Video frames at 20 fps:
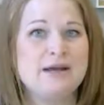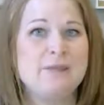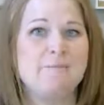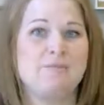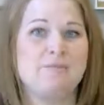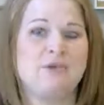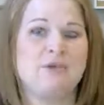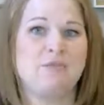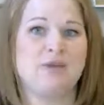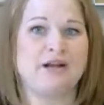
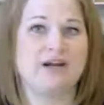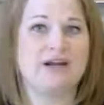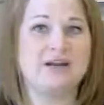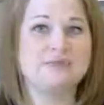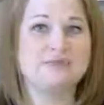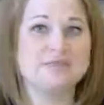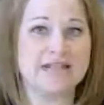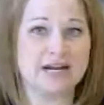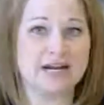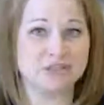but then when it
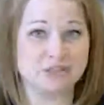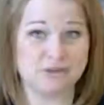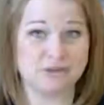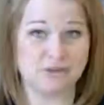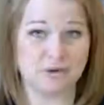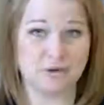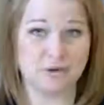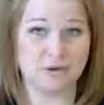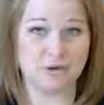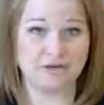comes to actually
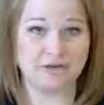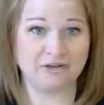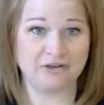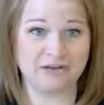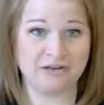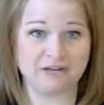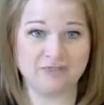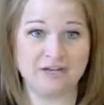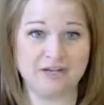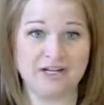recording your
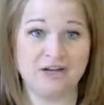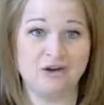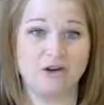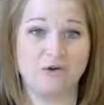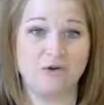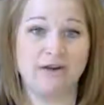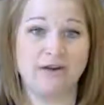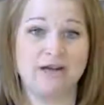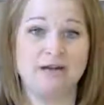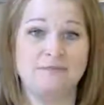live
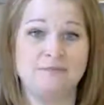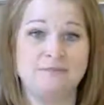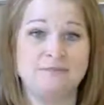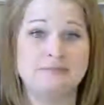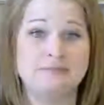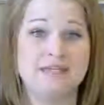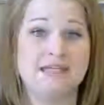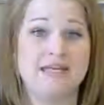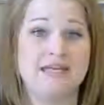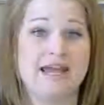video,
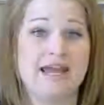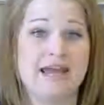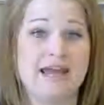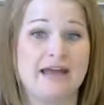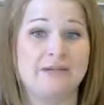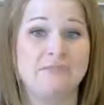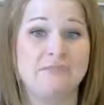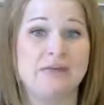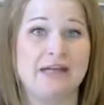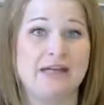it
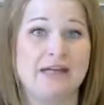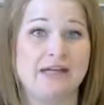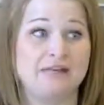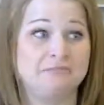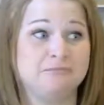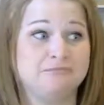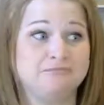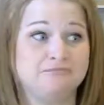can be